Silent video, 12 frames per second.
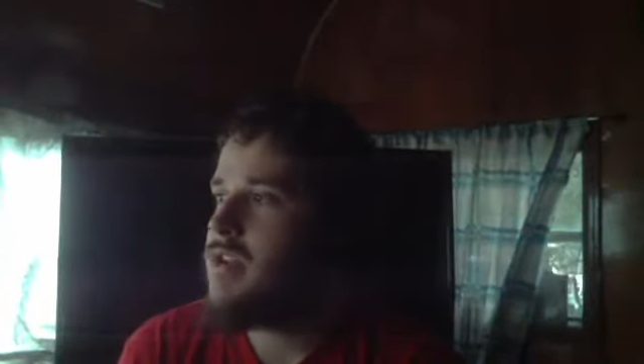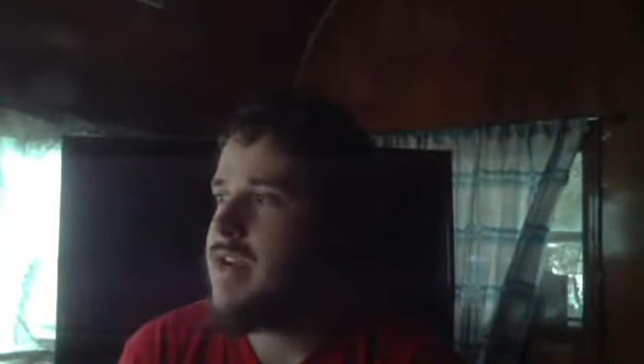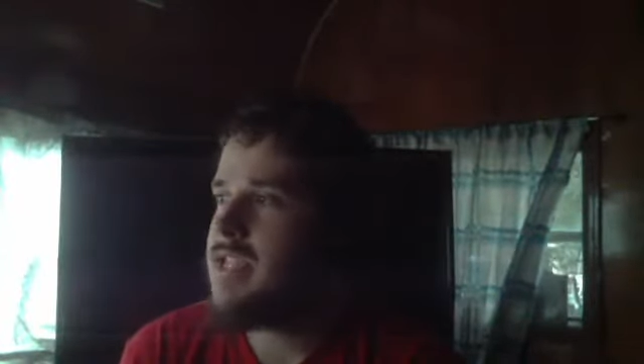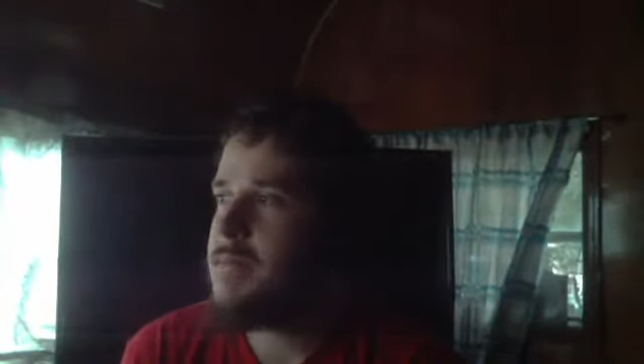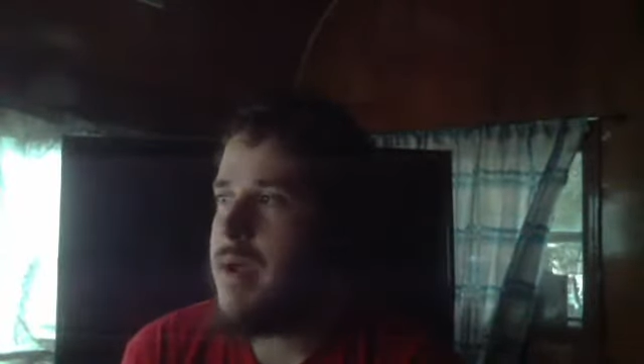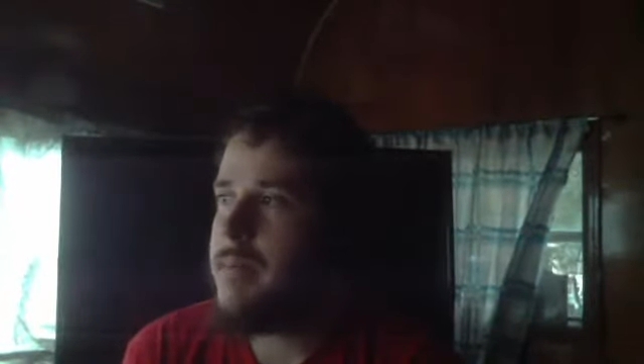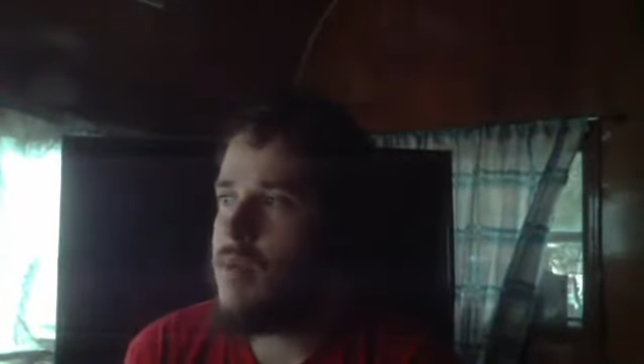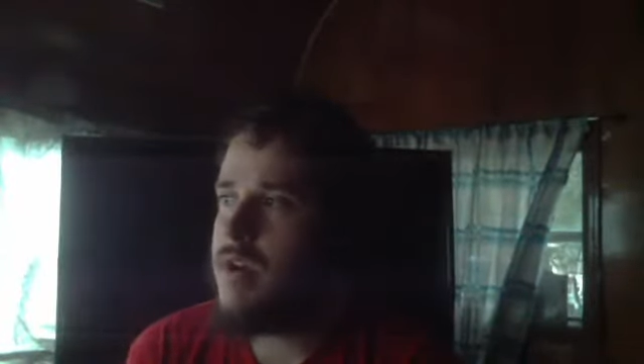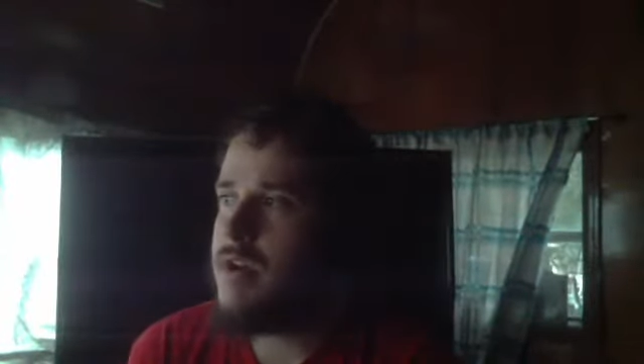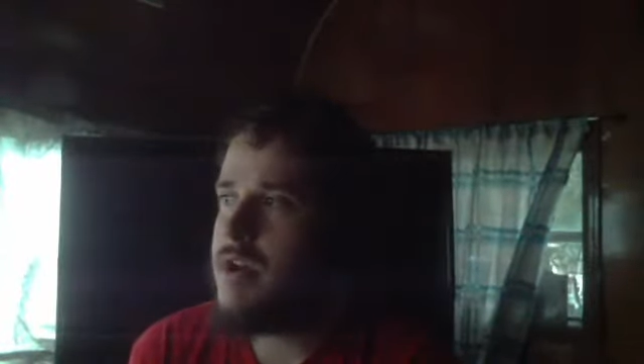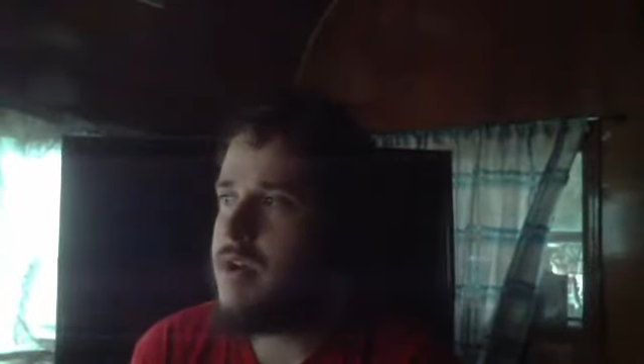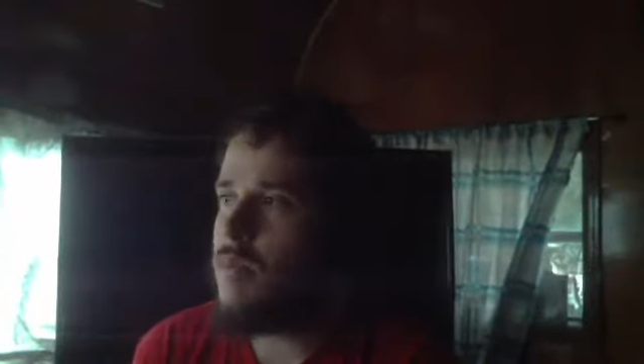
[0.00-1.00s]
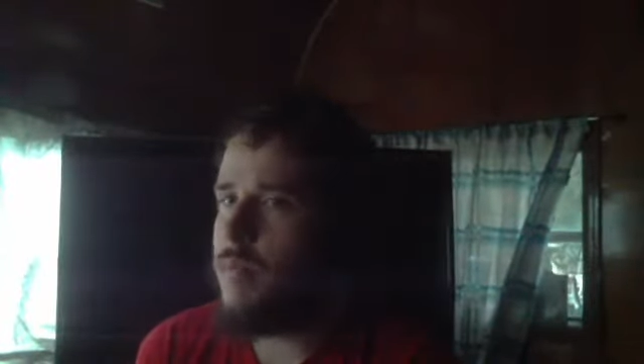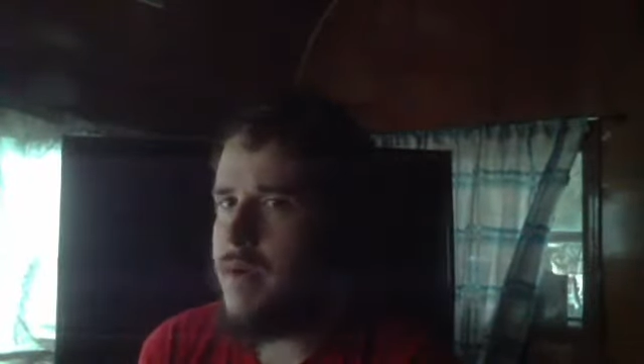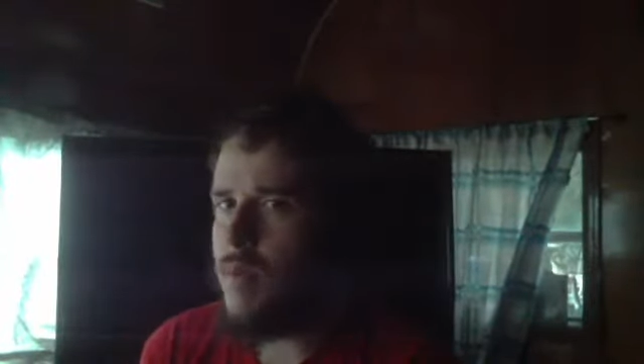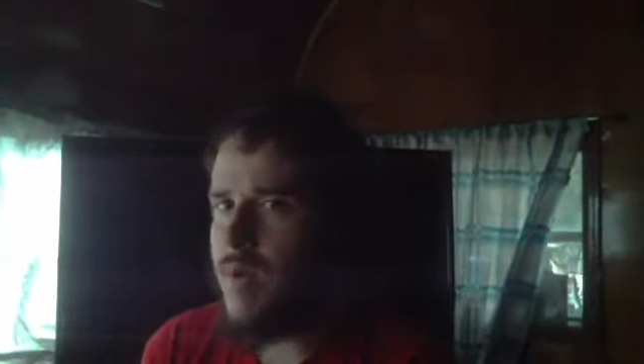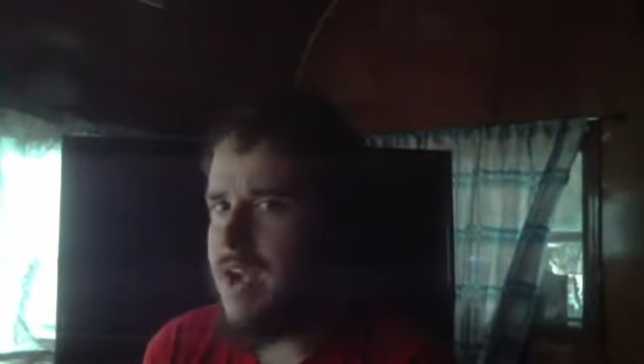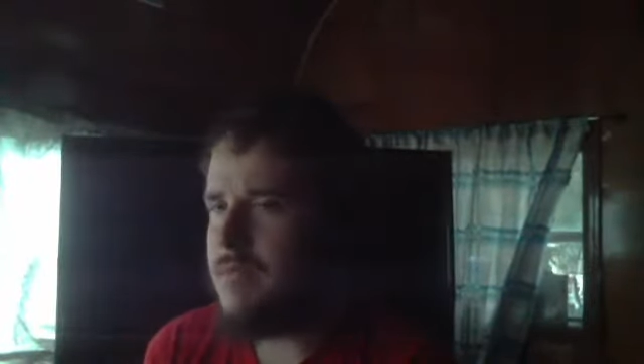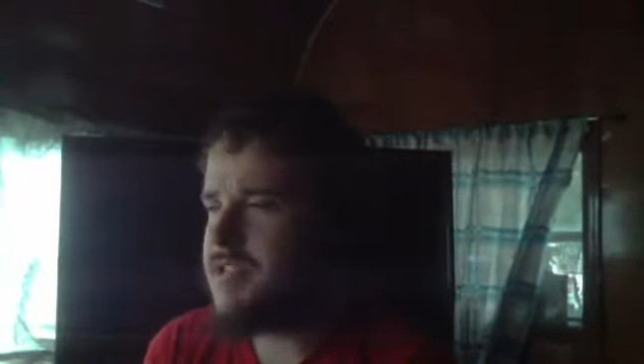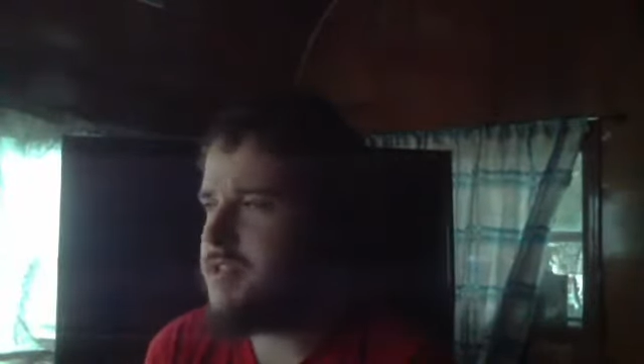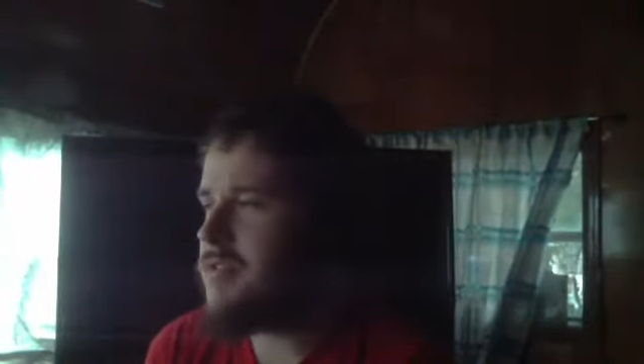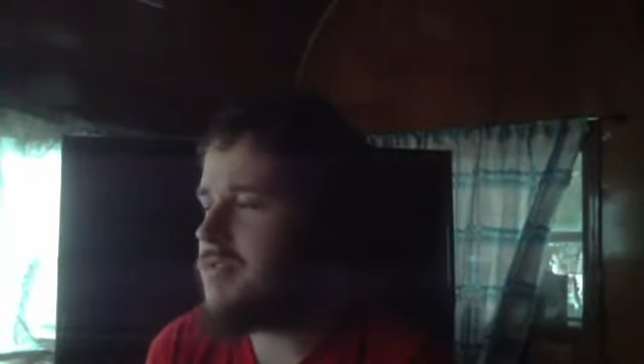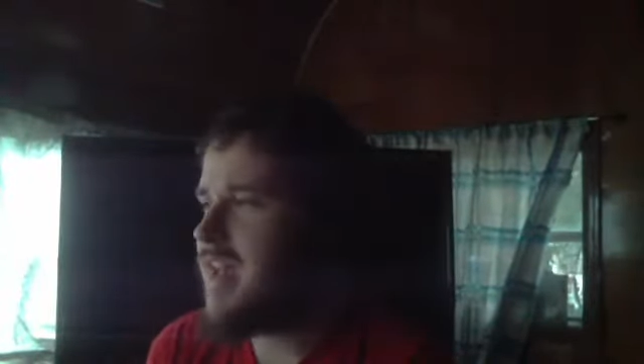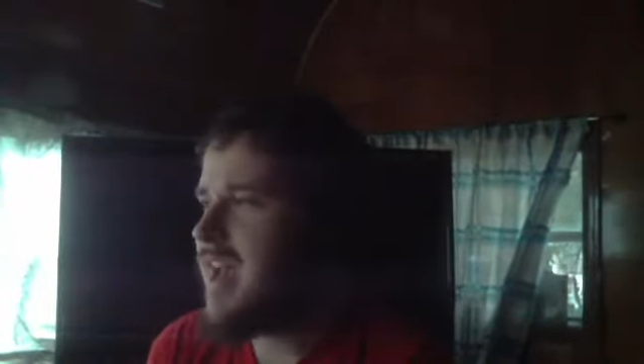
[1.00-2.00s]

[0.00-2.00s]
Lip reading: Now, you guys are probably wondering, well, why would you do